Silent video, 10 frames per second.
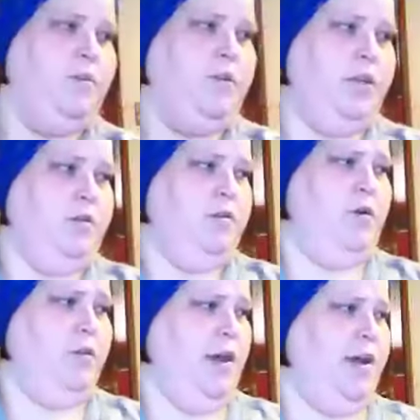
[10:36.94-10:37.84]
doing it on
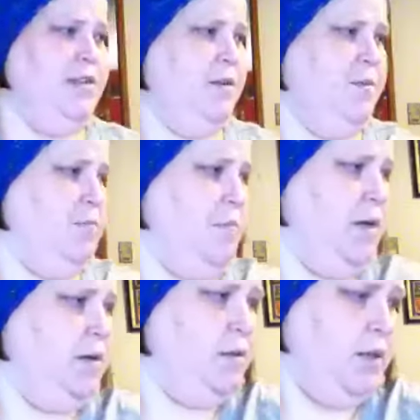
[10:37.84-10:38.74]
all the hats I've been
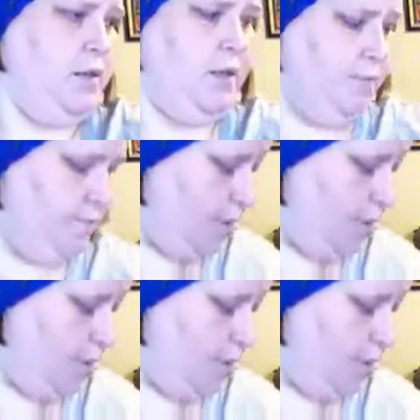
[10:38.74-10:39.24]
making lately.